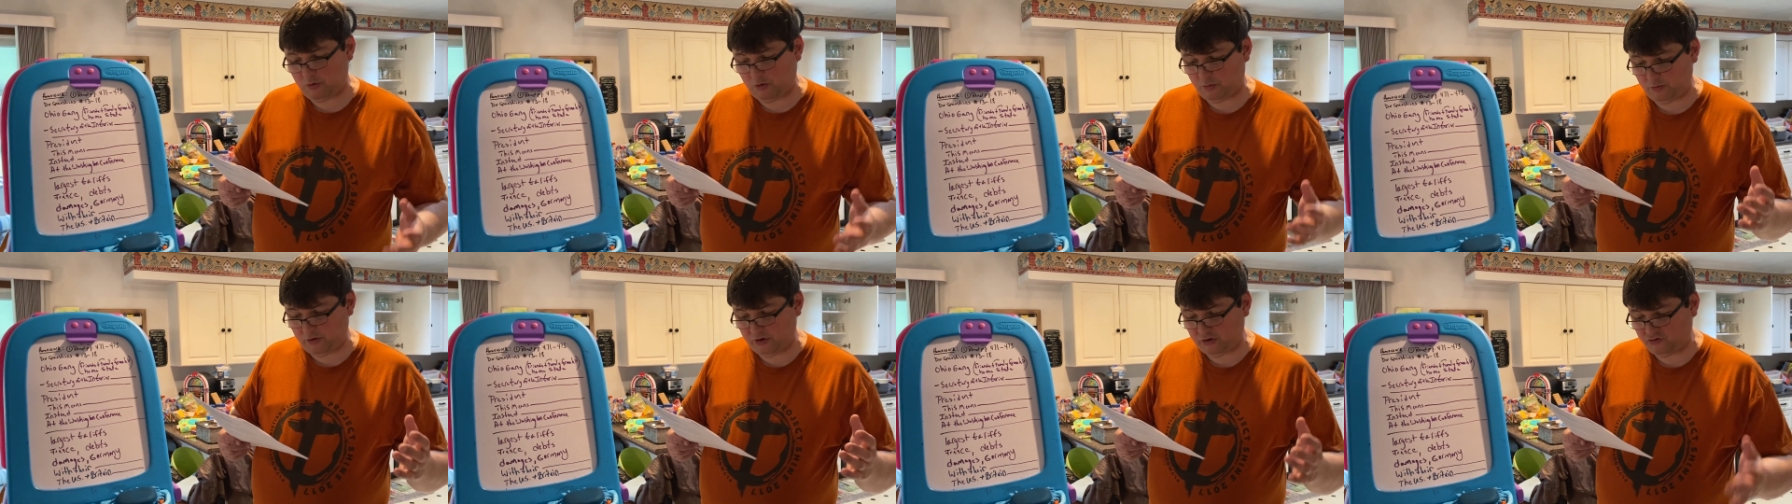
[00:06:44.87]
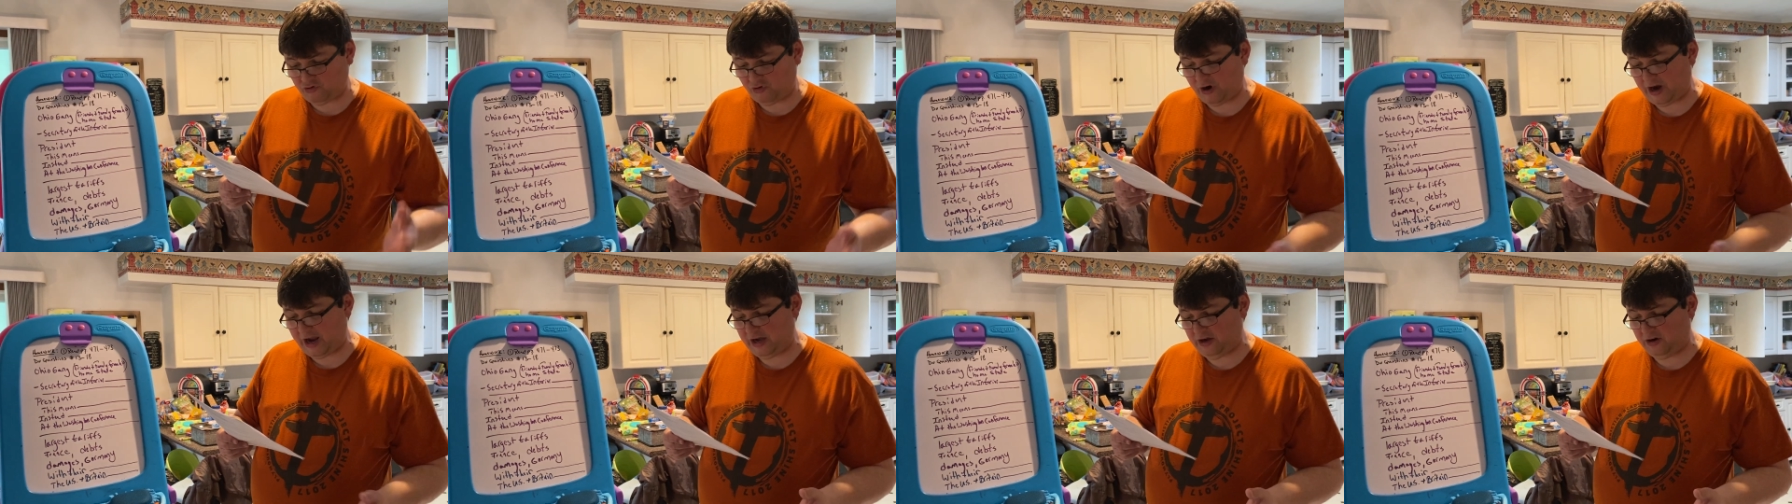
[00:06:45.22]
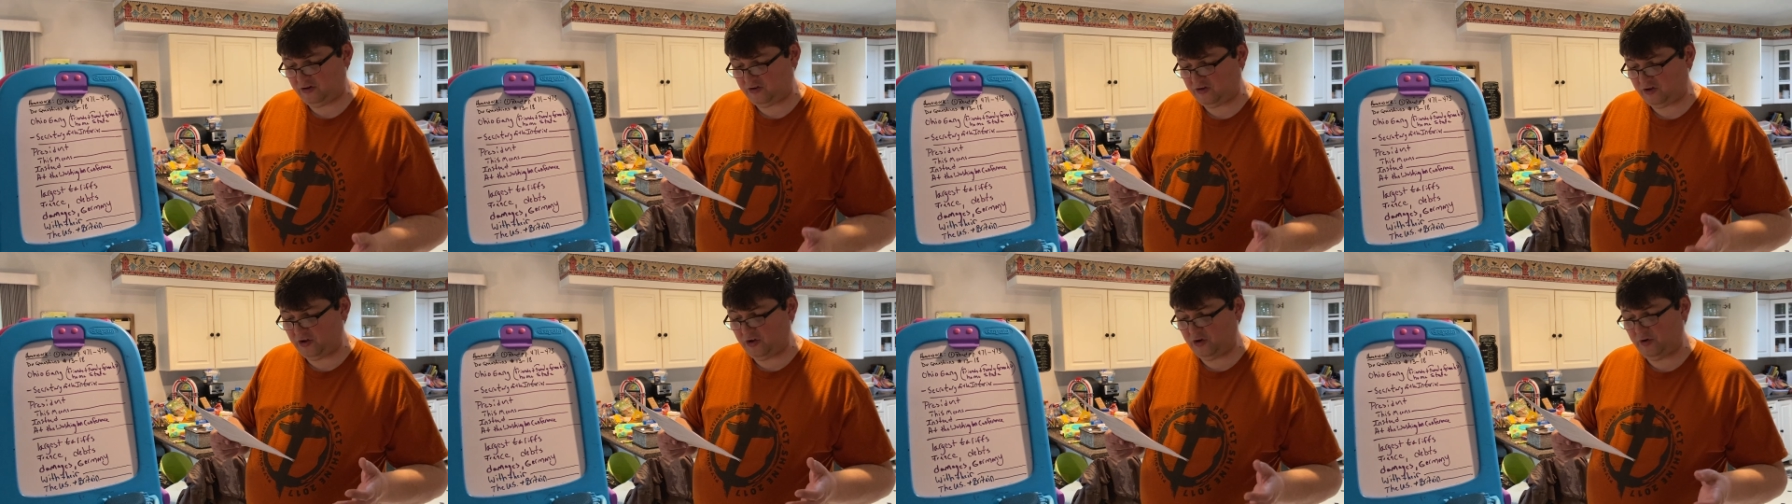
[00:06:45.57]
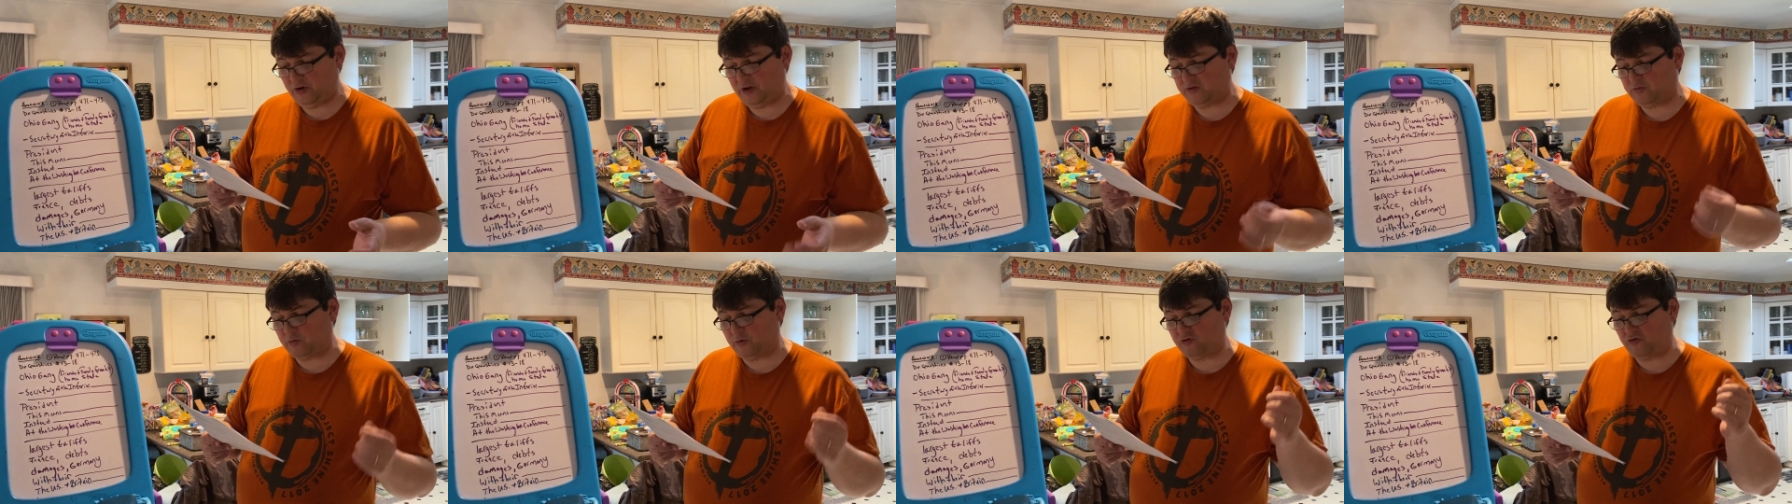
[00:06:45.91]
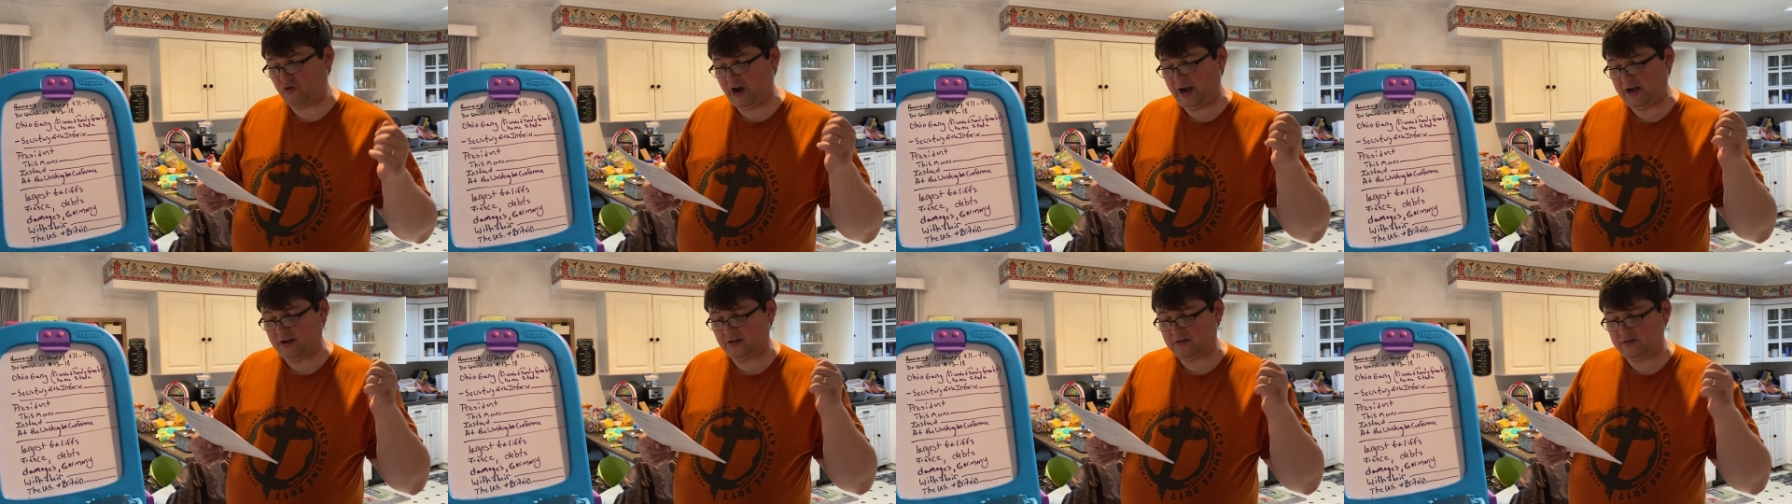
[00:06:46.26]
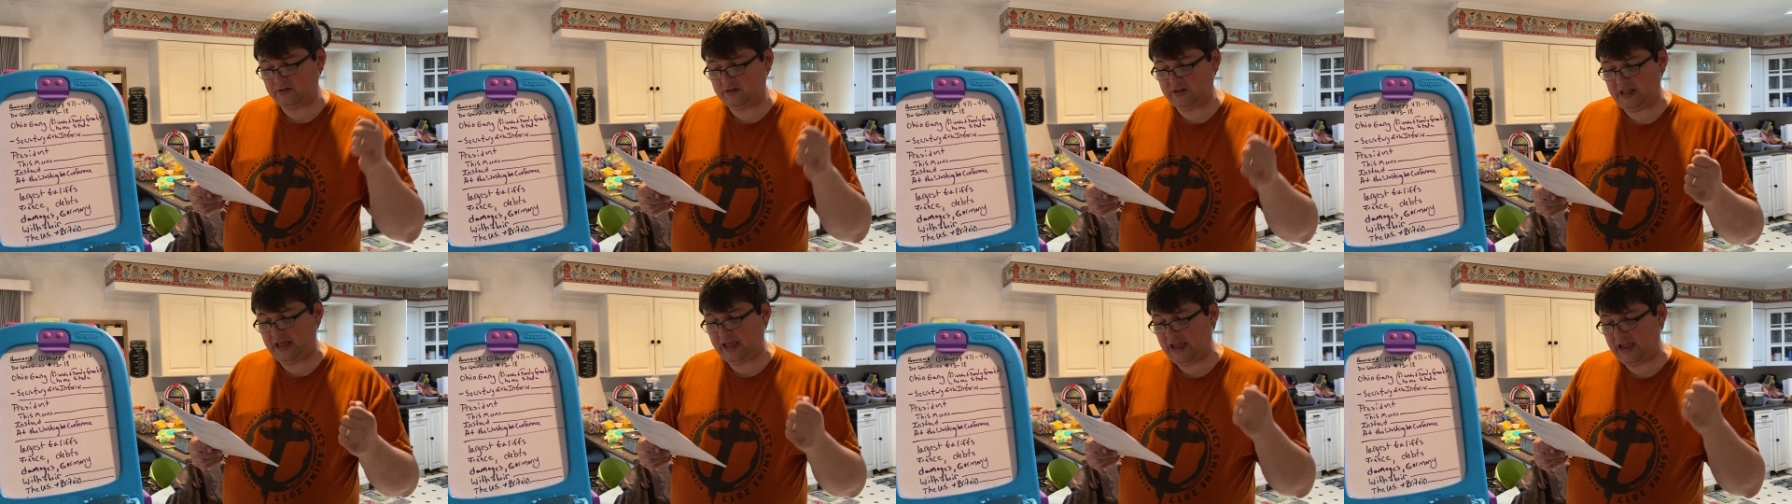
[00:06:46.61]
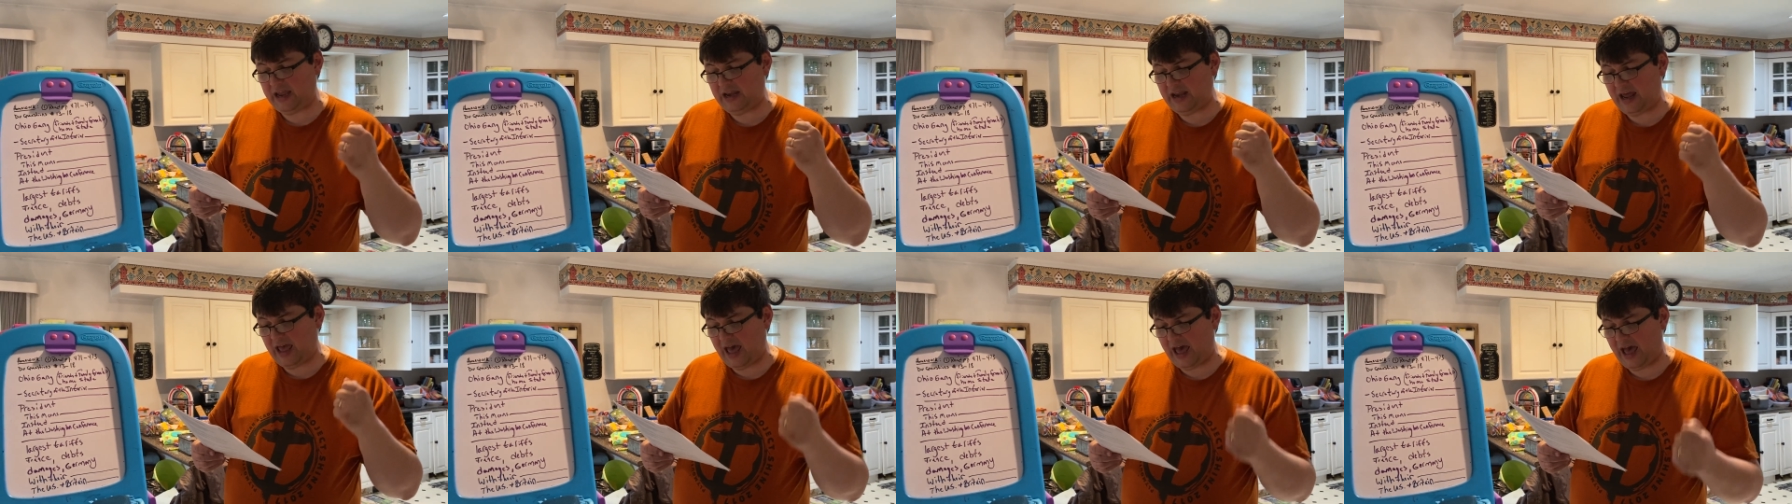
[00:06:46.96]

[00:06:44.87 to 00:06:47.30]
what we're trying to do is we're trying to lead